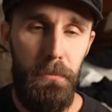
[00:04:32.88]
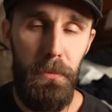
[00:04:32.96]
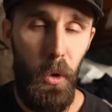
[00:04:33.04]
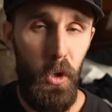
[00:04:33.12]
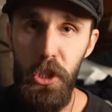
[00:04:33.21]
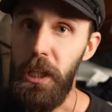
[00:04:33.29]

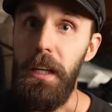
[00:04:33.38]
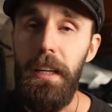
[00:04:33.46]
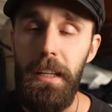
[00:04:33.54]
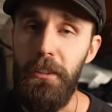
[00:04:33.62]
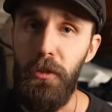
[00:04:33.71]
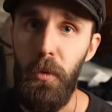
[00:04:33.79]
pushy
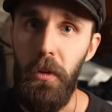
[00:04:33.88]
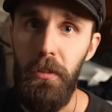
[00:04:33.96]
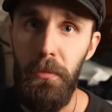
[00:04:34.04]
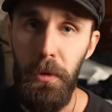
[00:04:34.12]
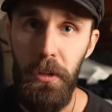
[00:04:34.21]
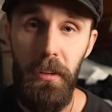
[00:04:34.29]
in
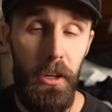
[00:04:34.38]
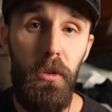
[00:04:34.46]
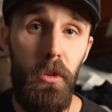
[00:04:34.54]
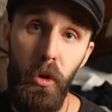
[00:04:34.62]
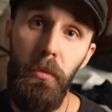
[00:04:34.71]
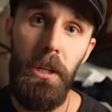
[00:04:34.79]
stores, because I
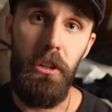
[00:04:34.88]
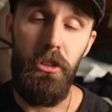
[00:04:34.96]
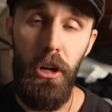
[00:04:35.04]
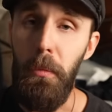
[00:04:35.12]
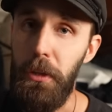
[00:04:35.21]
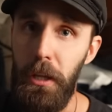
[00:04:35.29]
don't normally
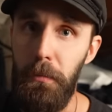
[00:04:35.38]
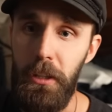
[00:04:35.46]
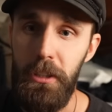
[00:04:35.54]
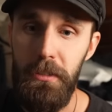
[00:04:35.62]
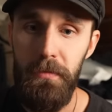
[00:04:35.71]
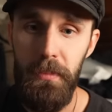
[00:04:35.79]
shop that
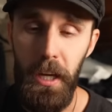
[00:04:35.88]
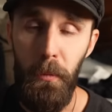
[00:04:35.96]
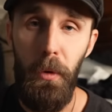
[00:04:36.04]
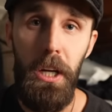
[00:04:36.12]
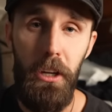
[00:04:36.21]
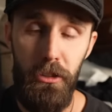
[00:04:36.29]
much.
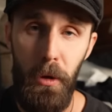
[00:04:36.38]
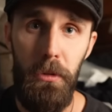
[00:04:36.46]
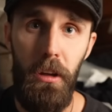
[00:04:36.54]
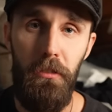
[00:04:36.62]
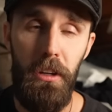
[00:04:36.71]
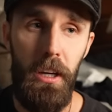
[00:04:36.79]
And when I shop
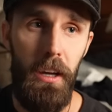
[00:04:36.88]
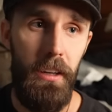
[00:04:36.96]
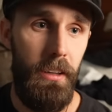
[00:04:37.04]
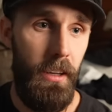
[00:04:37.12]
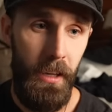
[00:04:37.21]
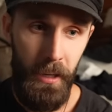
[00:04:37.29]
something,
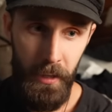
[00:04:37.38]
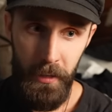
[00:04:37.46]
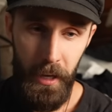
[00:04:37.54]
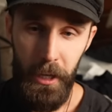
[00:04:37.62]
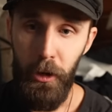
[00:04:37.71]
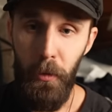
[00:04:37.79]

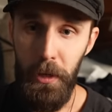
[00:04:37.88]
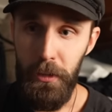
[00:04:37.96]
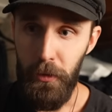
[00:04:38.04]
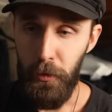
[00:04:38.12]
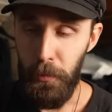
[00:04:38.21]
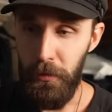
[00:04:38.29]
I go
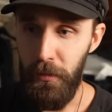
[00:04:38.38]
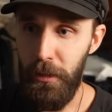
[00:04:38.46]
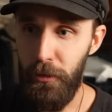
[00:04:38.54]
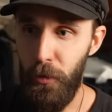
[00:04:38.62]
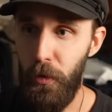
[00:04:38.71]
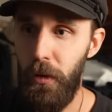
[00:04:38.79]
into a
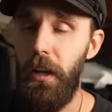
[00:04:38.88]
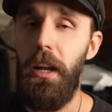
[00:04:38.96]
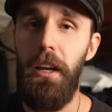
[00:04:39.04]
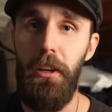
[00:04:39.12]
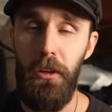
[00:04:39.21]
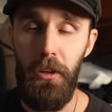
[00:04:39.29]
specific store and
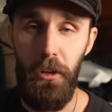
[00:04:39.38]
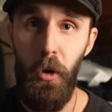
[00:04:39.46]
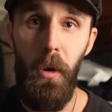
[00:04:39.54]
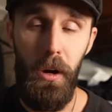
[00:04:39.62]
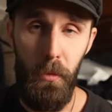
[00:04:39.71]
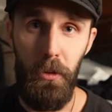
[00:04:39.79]
I
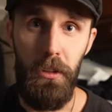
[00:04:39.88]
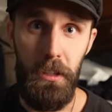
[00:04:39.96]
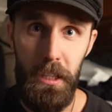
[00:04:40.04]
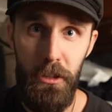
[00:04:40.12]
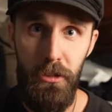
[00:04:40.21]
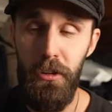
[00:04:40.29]
know I want the
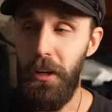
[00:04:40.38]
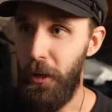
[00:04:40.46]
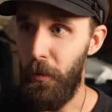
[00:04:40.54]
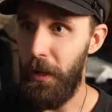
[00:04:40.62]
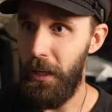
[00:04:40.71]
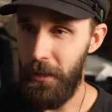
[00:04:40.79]
t-shirt. I
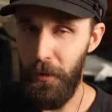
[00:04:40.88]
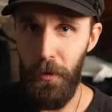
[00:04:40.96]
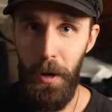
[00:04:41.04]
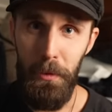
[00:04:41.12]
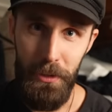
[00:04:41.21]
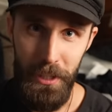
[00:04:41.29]
go in,
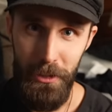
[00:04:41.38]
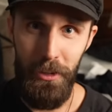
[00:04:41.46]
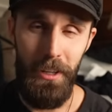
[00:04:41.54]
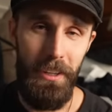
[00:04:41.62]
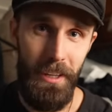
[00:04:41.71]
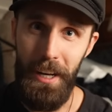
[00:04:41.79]
grab a
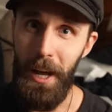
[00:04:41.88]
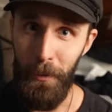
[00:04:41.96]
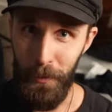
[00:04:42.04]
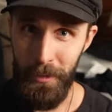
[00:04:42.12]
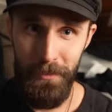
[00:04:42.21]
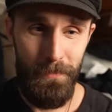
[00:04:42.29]
t-shirt, and then
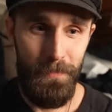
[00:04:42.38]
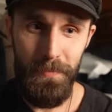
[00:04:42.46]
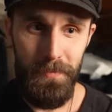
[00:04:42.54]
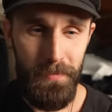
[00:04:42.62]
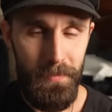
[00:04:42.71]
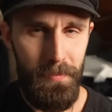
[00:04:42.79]
out.
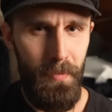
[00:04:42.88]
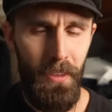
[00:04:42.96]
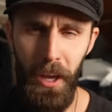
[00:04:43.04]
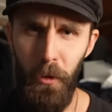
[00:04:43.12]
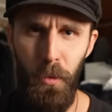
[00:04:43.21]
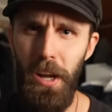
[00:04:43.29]

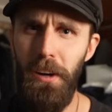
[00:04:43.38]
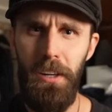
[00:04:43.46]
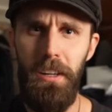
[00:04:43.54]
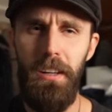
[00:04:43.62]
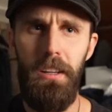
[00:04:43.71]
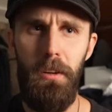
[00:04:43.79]
I
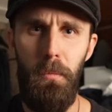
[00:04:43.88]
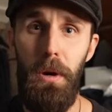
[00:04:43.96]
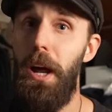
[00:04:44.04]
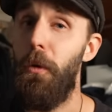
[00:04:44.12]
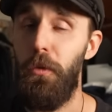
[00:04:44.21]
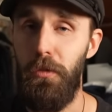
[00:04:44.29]
rarely
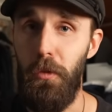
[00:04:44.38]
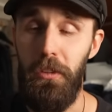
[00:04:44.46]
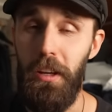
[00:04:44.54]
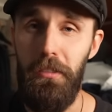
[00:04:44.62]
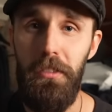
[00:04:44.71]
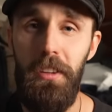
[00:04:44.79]
browse for
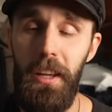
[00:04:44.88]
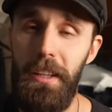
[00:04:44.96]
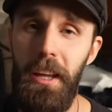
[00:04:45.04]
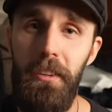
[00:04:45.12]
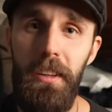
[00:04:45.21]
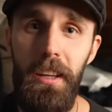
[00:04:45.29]
stuff like
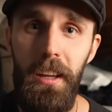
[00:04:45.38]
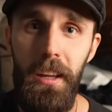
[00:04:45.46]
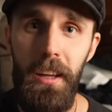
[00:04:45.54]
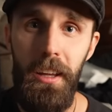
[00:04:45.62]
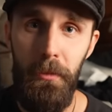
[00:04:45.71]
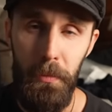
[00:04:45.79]
that.
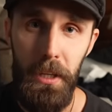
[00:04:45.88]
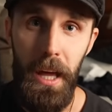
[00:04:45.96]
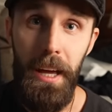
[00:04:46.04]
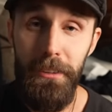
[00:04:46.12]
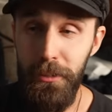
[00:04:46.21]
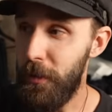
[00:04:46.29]
But
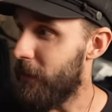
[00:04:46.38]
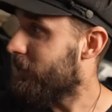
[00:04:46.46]
as you can